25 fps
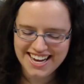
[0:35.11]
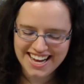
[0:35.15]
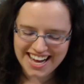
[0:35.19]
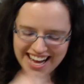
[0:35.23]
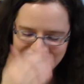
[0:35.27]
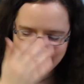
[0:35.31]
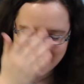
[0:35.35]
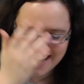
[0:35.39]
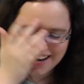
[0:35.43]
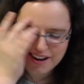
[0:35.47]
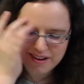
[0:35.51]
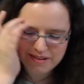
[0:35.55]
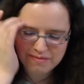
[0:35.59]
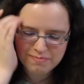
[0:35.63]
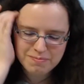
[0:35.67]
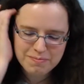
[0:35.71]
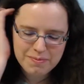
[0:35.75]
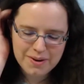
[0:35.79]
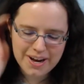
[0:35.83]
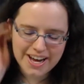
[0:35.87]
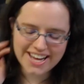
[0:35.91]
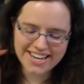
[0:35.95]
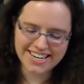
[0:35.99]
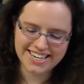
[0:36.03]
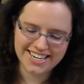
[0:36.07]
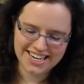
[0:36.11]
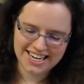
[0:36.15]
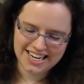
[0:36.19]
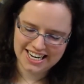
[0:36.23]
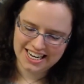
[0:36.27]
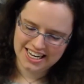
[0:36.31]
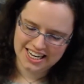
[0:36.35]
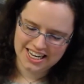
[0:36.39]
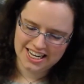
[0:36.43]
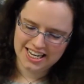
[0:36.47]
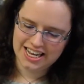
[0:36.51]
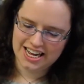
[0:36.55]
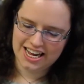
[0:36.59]
But
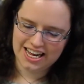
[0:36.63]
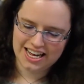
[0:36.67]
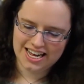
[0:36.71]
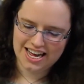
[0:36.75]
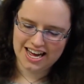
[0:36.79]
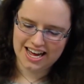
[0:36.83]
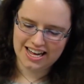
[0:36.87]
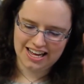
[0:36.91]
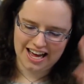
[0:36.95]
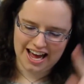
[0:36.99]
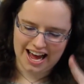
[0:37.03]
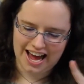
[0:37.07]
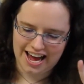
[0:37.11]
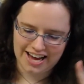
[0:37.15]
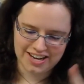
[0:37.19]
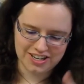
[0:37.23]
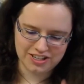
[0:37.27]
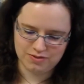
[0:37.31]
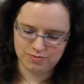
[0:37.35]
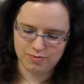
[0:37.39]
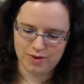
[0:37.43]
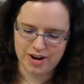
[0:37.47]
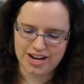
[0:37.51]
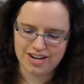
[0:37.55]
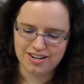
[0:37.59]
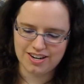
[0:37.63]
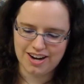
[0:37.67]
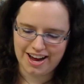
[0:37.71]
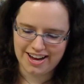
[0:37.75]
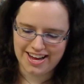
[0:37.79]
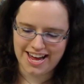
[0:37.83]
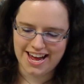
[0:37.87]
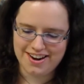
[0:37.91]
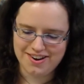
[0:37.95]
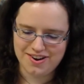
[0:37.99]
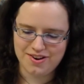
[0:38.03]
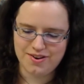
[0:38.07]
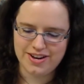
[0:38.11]
I couldn't wait. I
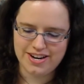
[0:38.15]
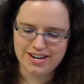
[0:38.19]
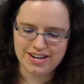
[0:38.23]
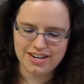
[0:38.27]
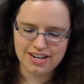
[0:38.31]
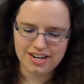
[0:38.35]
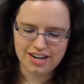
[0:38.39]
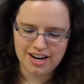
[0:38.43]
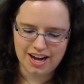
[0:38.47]
can't do it.